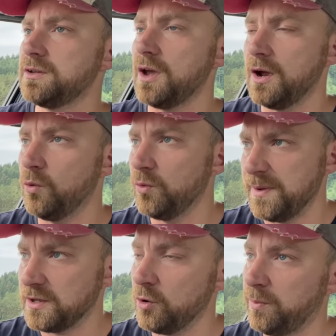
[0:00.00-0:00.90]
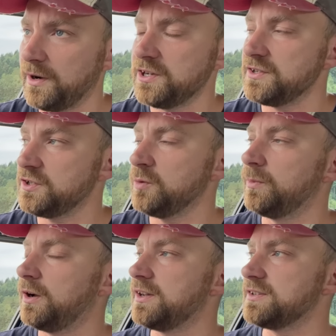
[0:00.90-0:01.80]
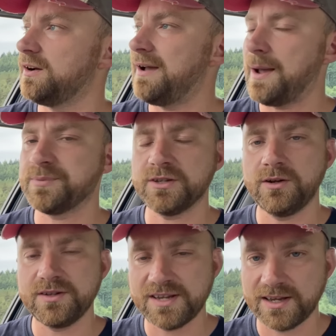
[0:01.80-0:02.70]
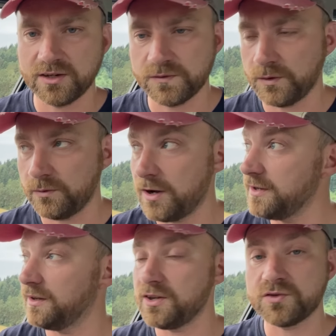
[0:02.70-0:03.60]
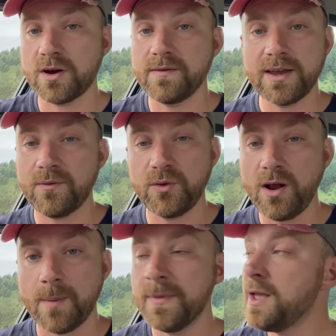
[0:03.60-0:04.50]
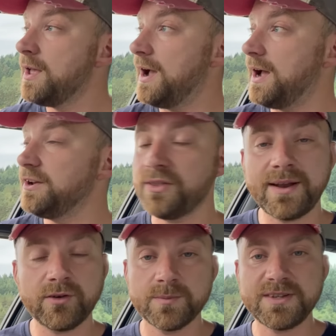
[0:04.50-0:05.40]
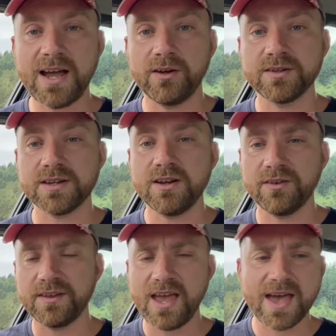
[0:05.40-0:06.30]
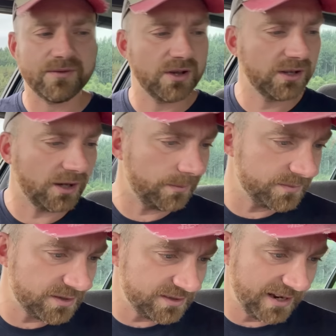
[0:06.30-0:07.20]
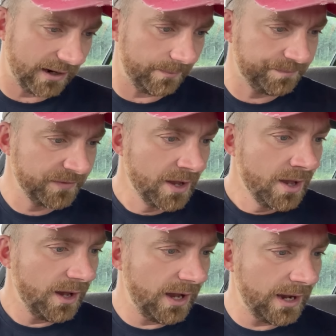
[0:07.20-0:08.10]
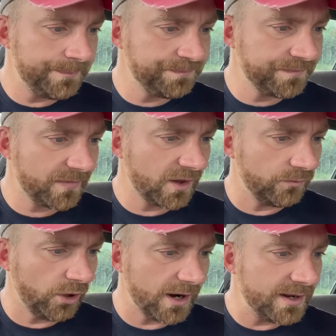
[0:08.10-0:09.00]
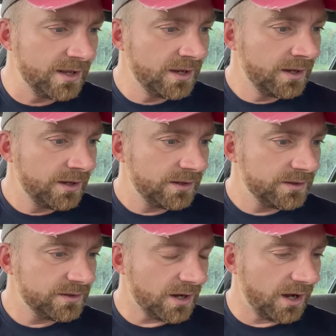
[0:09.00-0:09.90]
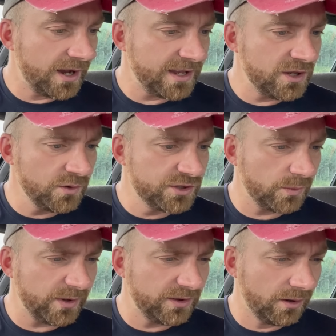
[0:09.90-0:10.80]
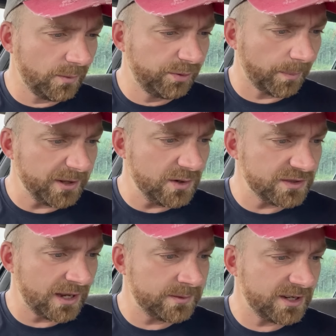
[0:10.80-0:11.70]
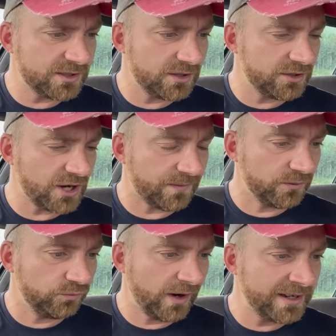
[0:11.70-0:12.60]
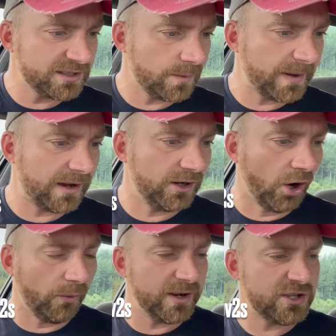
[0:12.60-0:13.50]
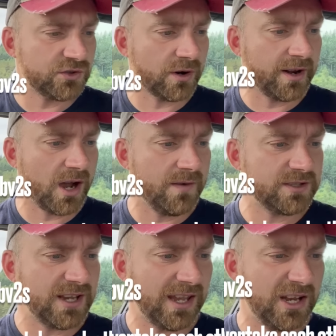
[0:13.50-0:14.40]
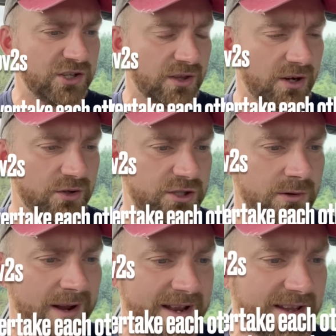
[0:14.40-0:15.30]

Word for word: uh, all the big corporations, supermarkets are absolutely taking us for a ride and it's driving everything up. And nothing ever comes down, does it? Nothing ever comes down. Um, right. A user with not a proper username says, Geoff, rant about lorries trying to overtake each other on two-lane